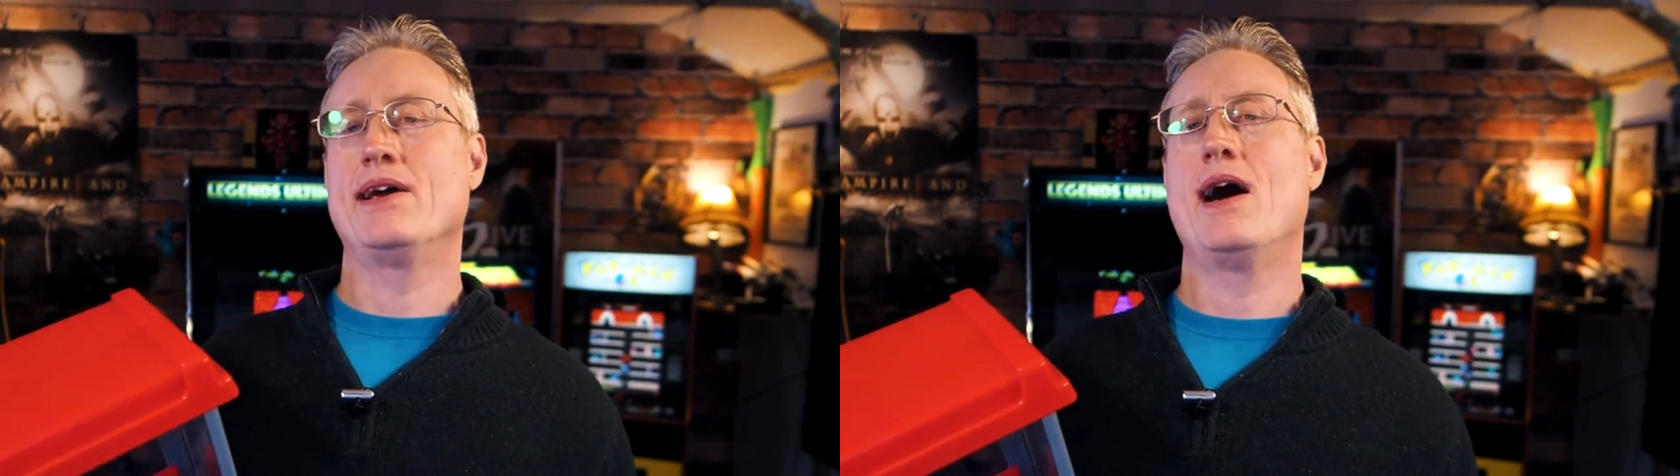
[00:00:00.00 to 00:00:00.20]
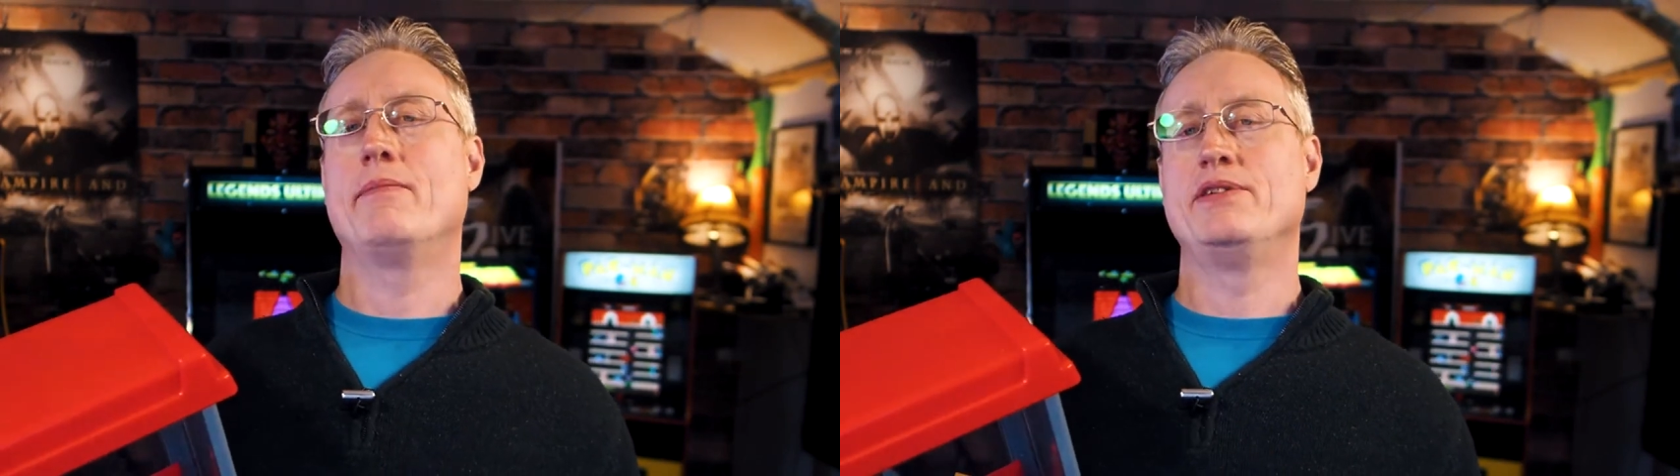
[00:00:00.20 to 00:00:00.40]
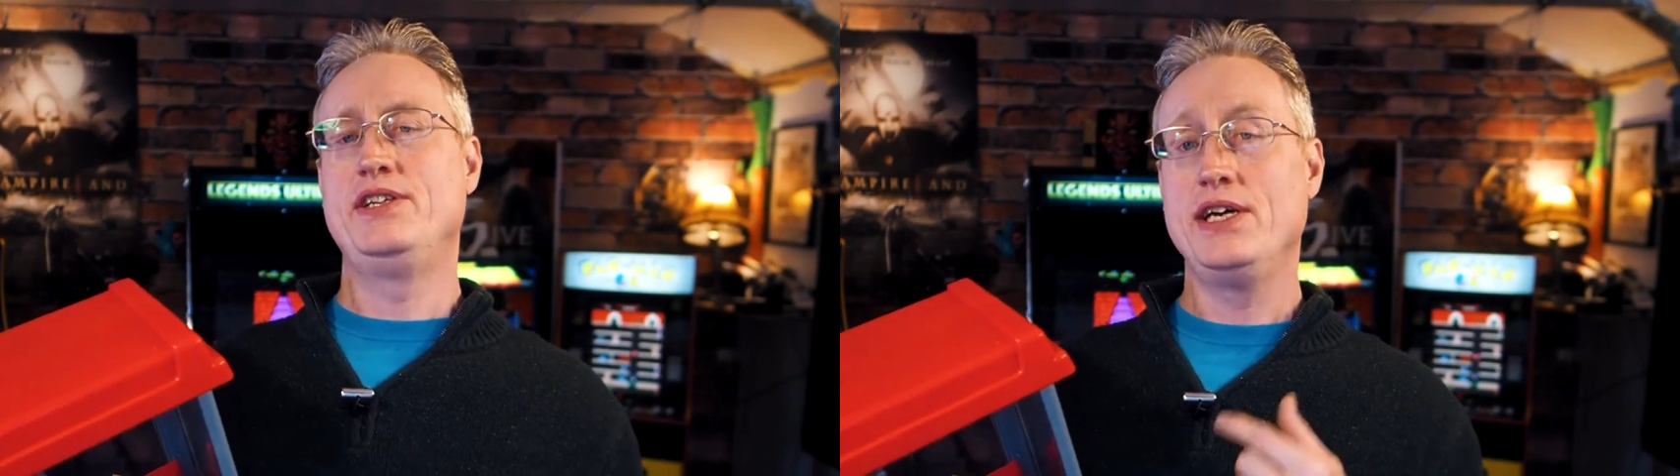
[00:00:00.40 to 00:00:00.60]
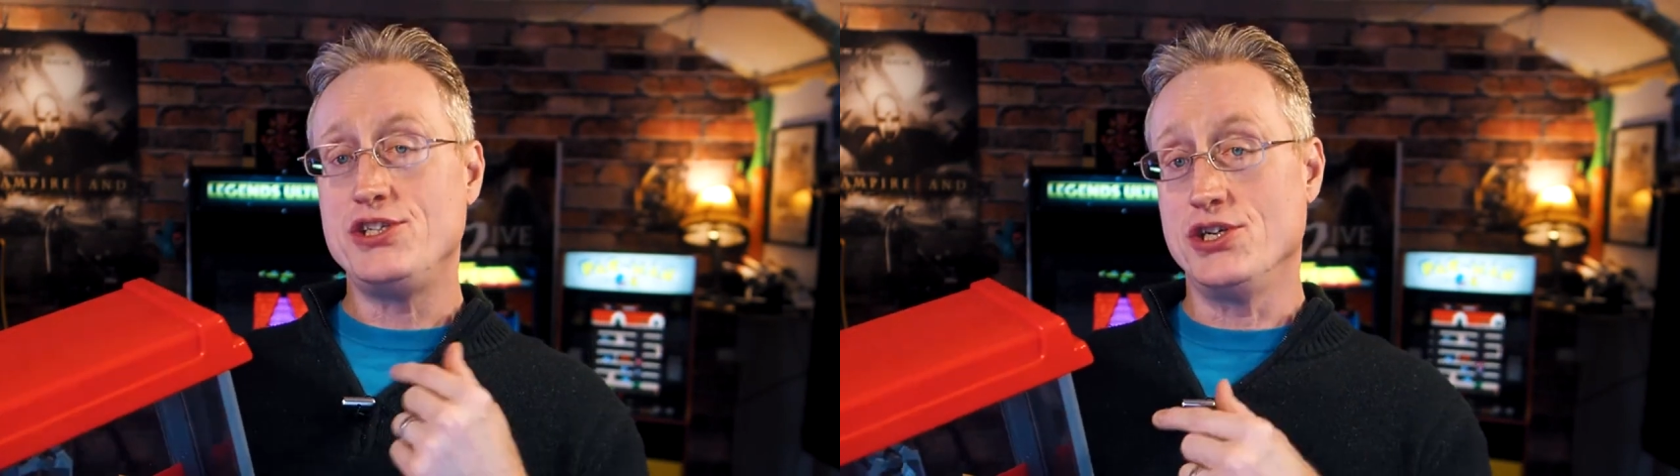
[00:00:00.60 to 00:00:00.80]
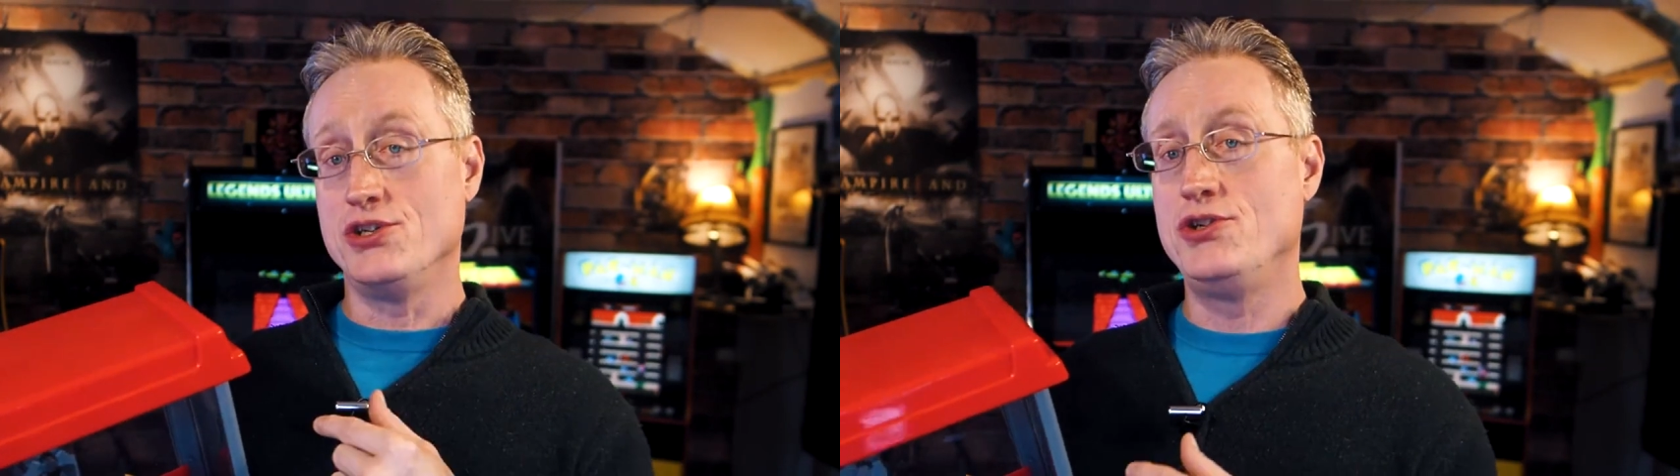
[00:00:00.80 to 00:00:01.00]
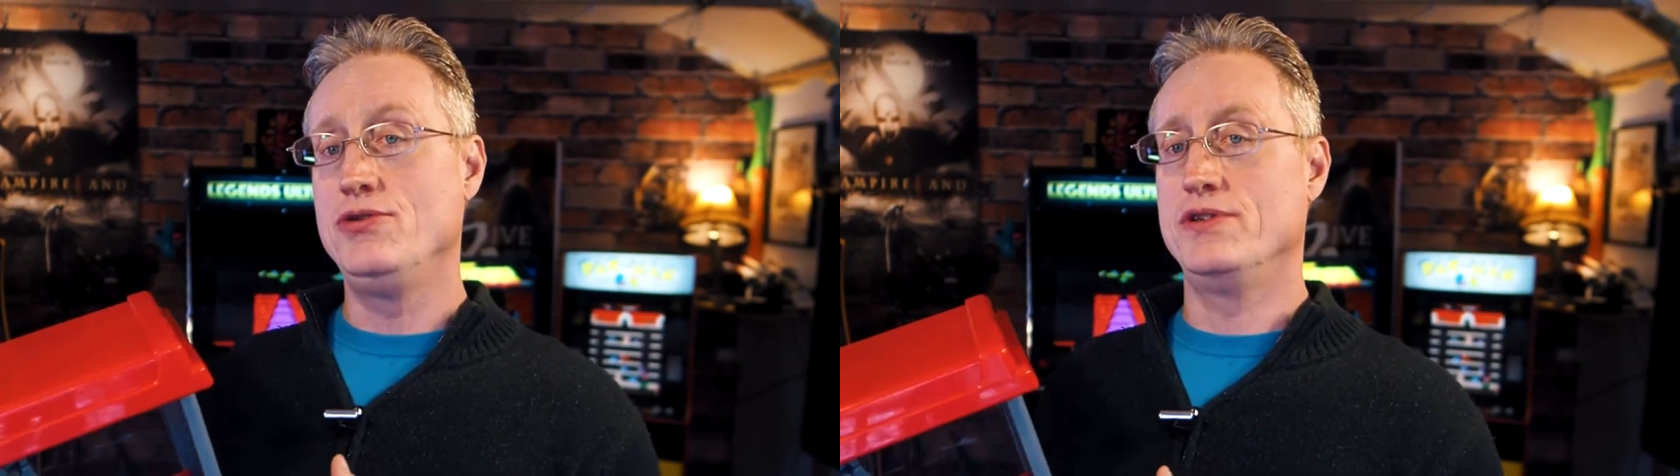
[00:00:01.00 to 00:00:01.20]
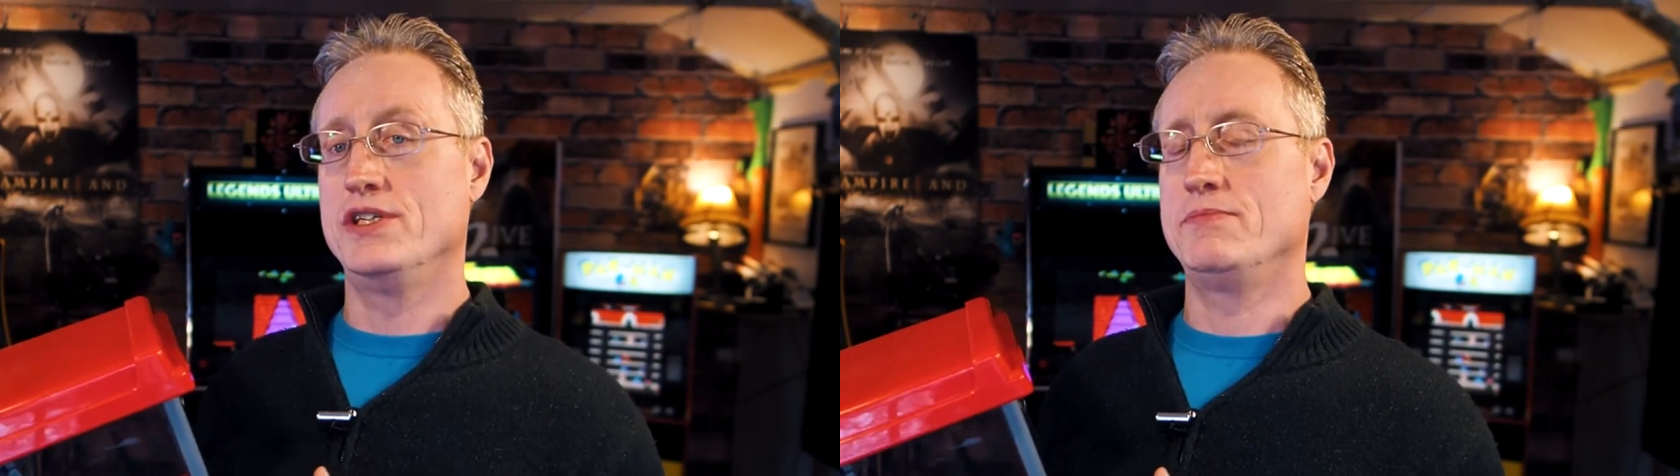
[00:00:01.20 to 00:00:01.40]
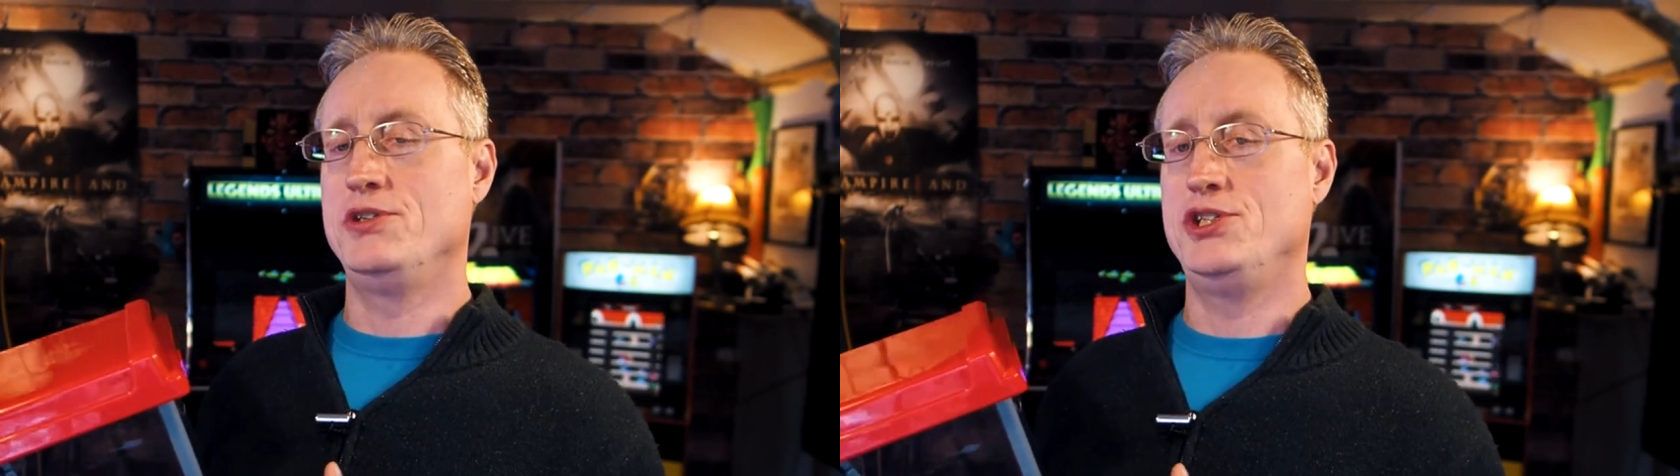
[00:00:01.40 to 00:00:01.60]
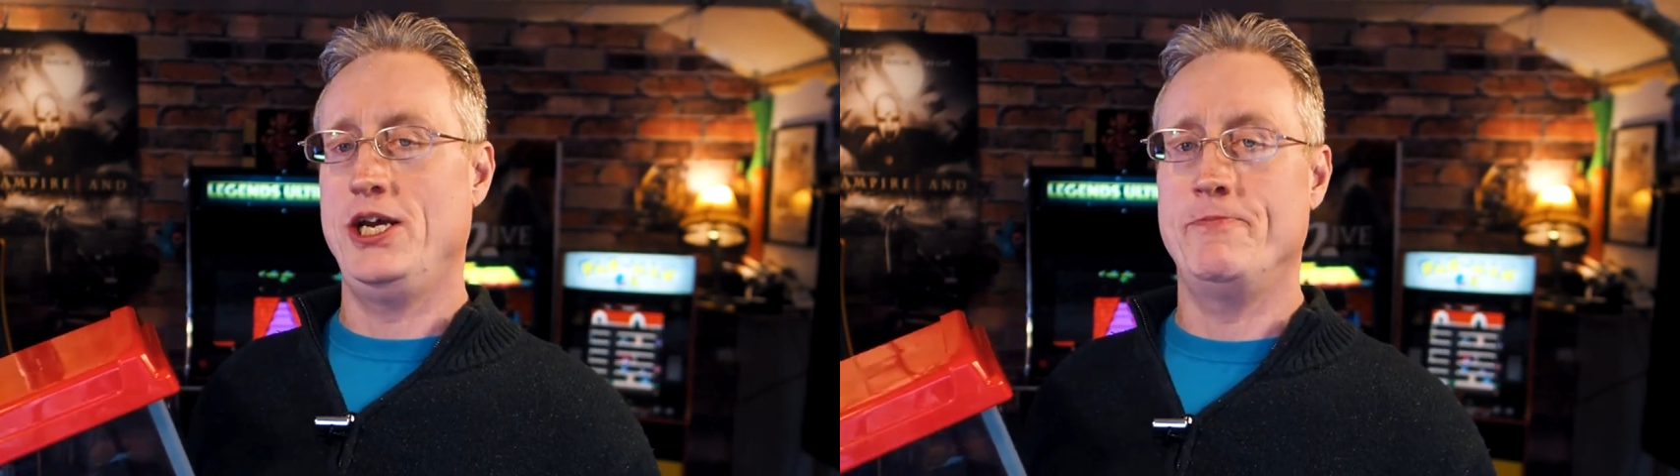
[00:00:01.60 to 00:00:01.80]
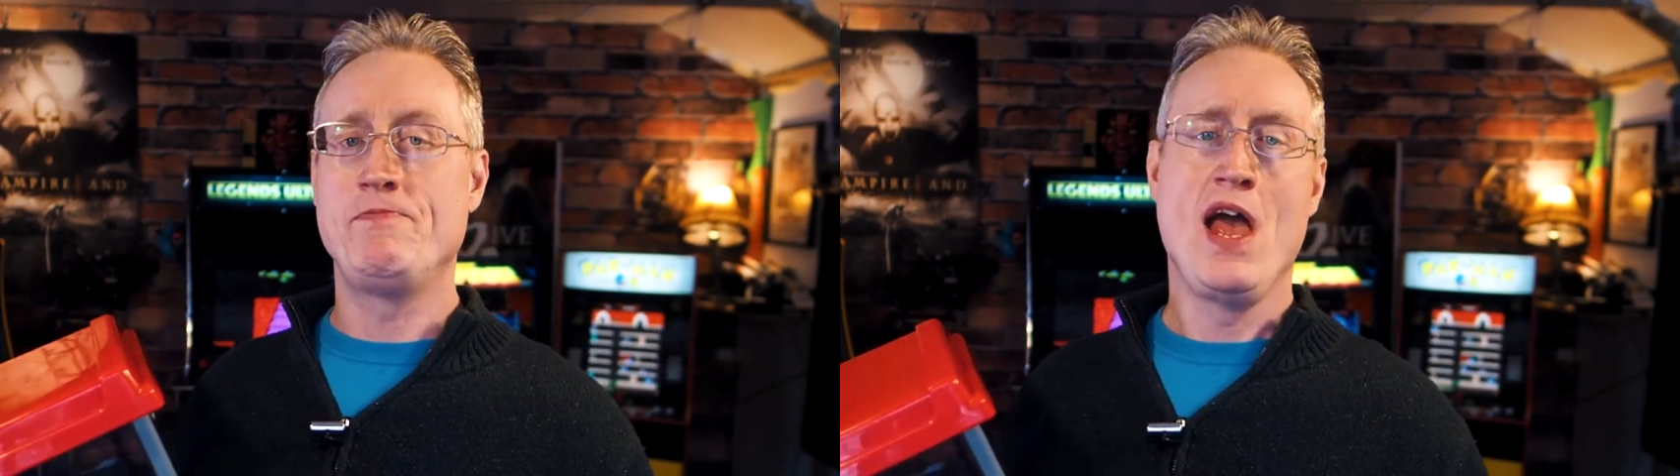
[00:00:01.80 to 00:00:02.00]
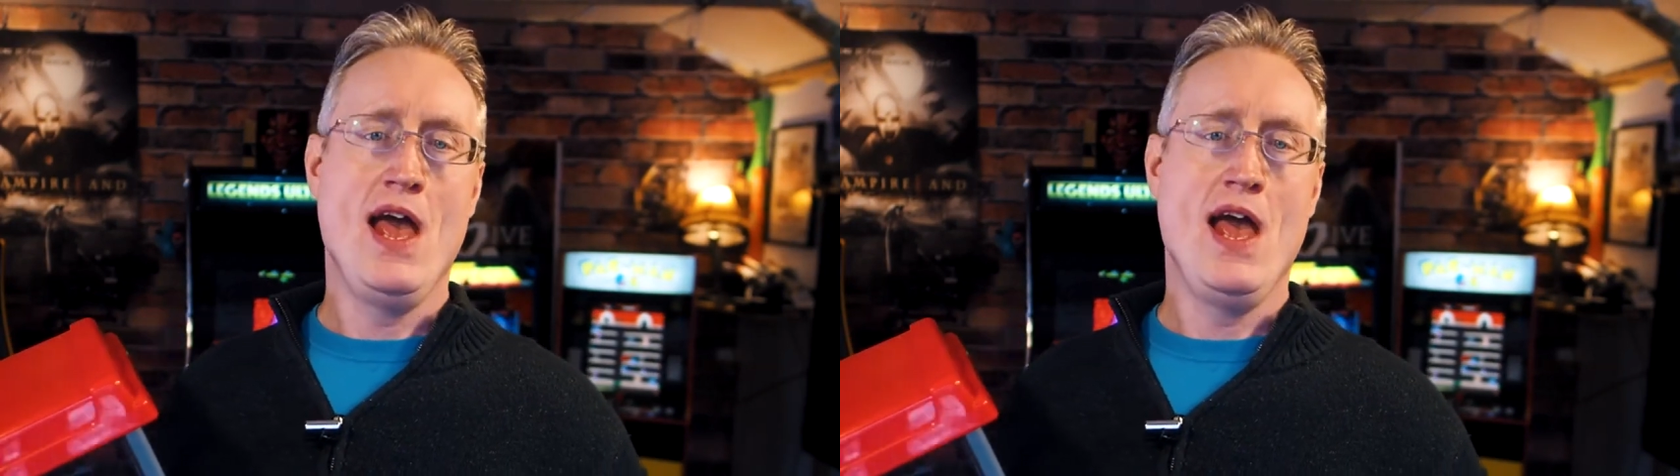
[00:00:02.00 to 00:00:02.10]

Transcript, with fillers: competition to this machine.